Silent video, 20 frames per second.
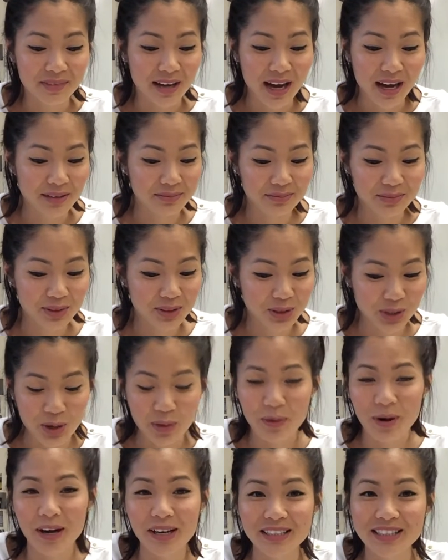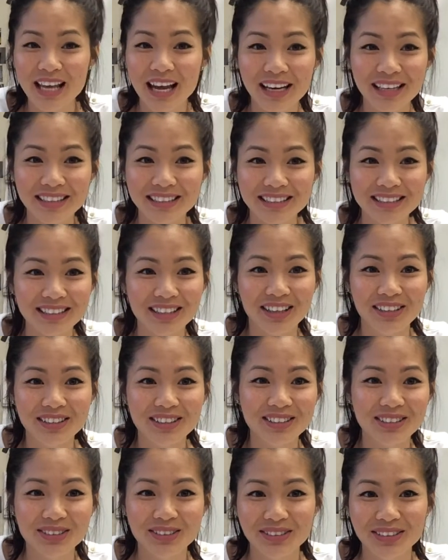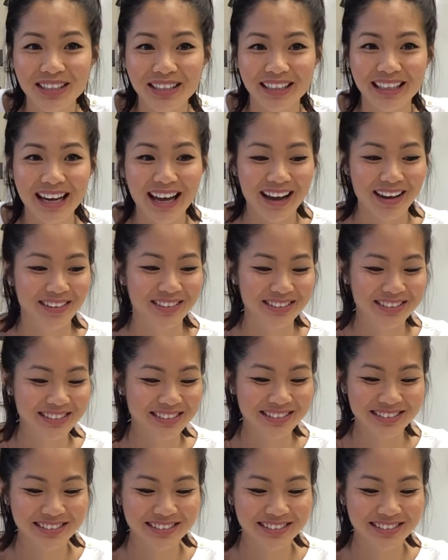I'm super excited to start the school year now.